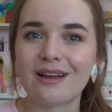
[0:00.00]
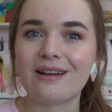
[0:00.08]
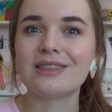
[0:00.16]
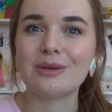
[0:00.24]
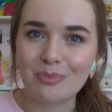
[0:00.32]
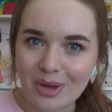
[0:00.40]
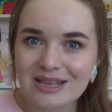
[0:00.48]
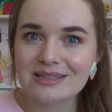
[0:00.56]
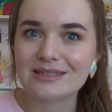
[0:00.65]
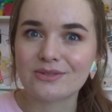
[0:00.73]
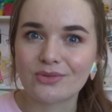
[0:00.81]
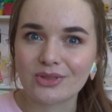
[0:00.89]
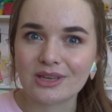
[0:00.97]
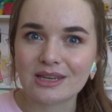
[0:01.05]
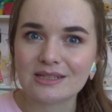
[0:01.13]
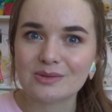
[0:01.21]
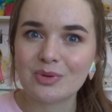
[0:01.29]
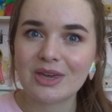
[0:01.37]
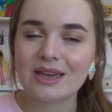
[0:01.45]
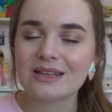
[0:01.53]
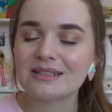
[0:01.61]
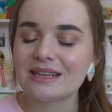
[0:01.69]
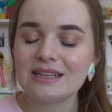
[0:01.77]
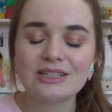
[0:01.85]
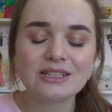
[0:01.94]
on the bases for these, because
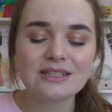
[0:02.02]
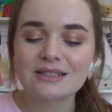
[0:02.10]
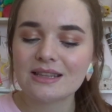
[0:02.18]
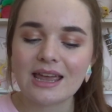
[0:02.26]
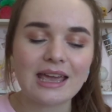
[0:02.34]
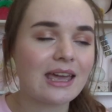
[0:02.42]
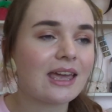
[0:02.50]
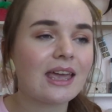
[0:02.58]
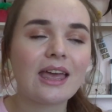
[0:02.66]
it just like,